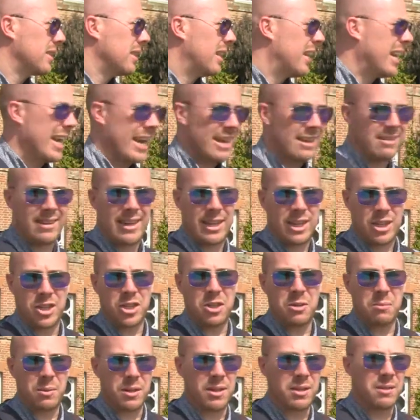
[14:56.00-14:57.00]
It is an
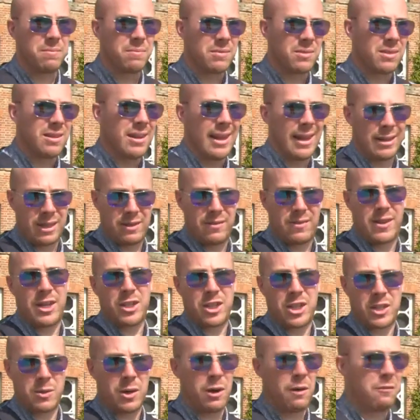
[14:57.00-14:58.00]
issue, but less of an
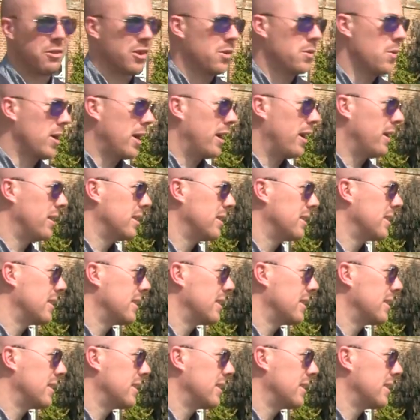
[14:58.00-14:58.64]
issue after the wedding.